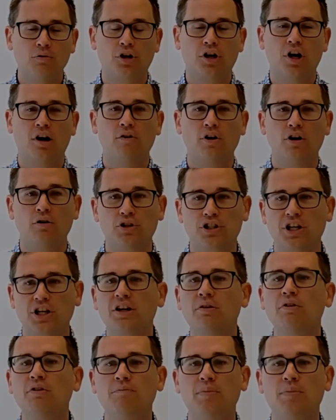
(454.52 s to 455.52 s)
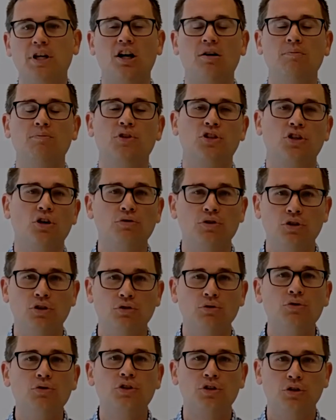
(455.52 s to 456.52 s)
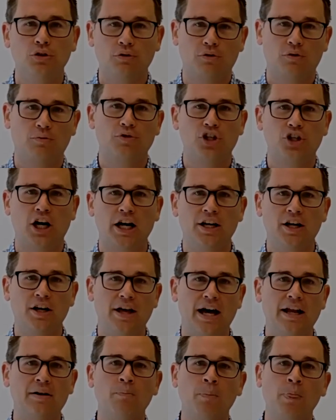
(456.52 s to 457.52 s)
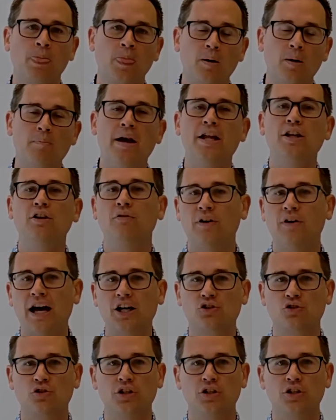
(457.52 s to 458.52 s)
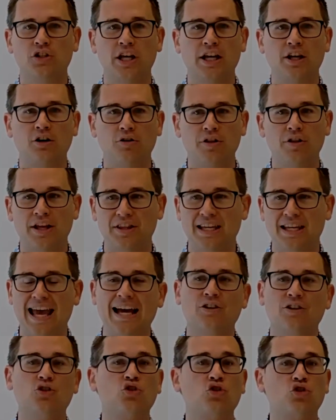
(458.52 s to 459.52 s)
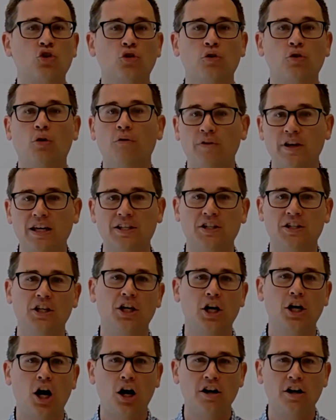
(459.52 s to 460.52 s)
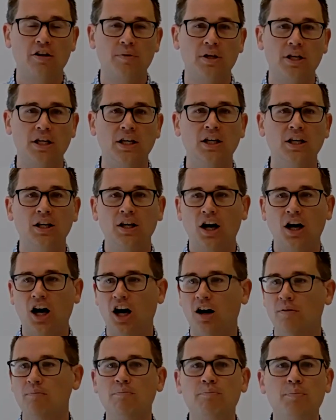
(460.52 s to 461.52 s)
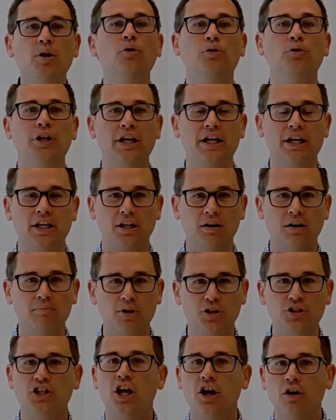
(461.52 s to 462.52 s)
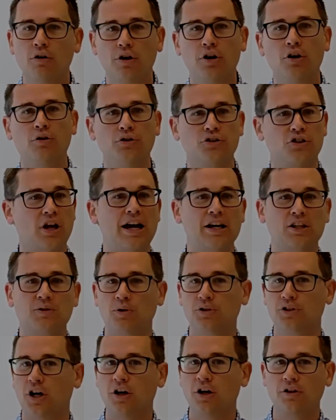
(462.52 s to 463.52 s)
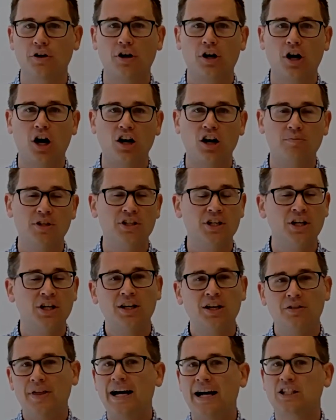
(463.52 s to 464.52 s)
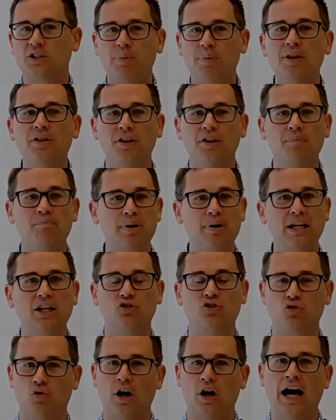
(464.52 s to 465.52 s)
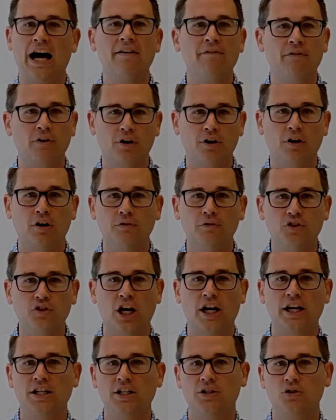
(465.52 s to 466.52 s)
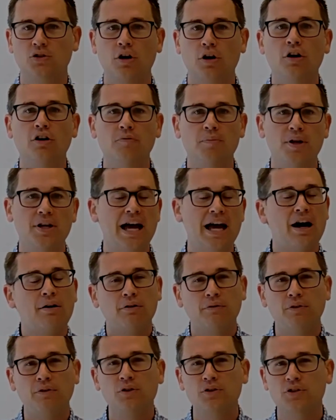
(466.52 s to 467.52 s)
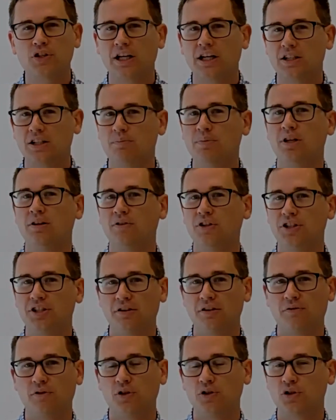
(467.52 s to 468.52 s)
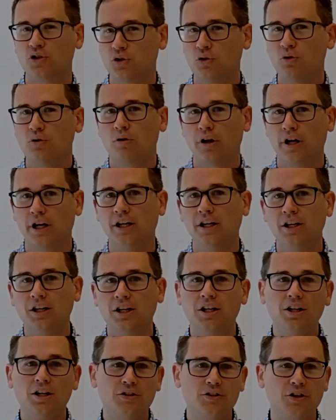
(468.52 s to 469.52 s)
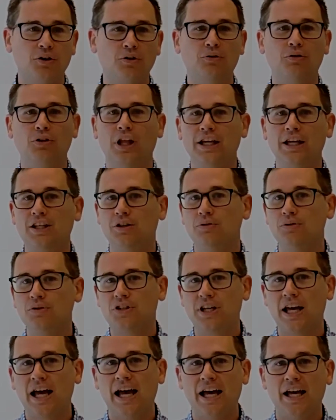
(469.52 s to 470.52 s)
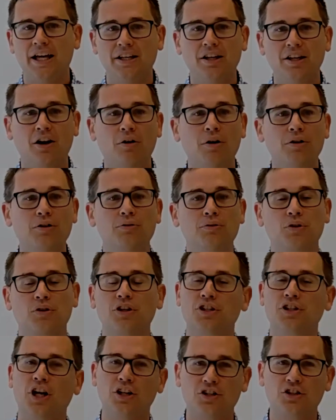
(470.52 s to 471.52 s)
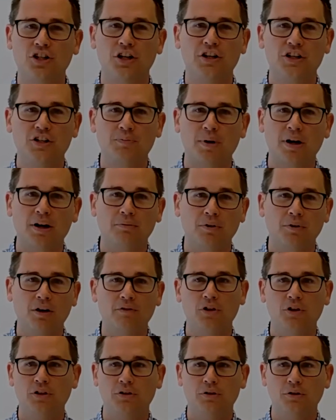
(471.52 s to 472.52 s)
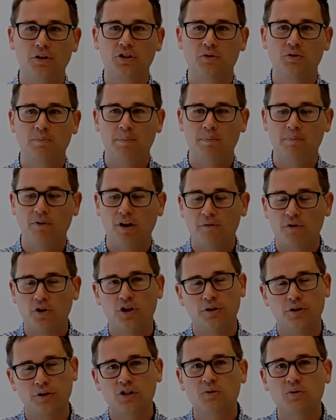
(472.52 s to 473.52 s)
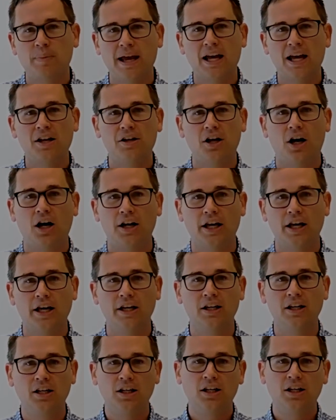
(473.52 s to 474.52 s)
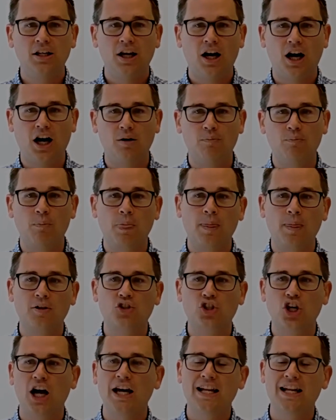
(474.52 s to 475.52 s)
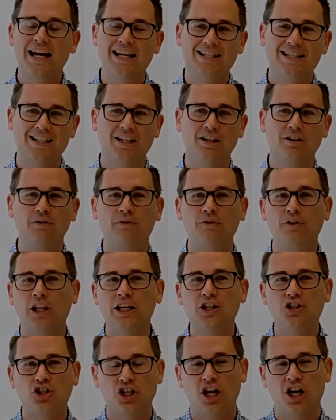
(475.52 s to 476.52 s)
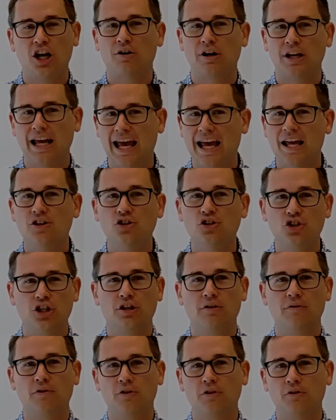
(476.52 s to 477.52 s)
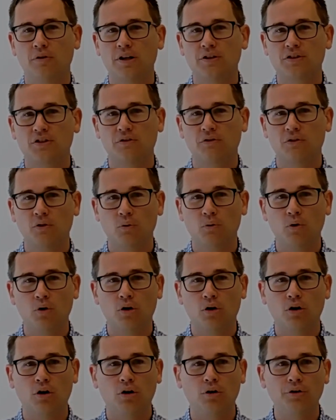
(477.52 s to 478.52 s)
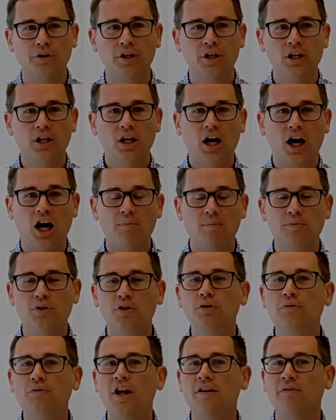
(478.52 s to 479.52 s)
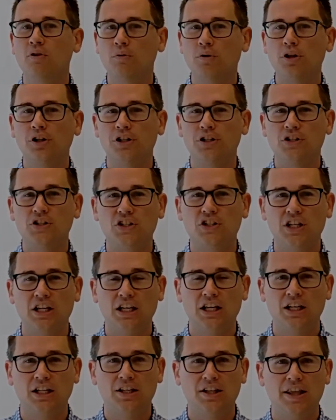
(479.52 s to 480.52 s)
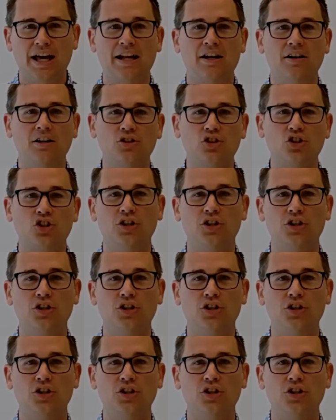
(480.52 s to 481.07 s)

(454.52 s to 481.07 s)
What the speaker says: recovery, which I think we've become so used to from China, that the manufacturing cycle, that the external facing economy, building materials to export to other economies, that's been the big driver of Chinese growth. And now it feels like it's a bit of a different story. So like you said, you sort of touched on this, but I'd love for you to expand on it. China as an inflationary engine for the rest of the world. You've never really seen that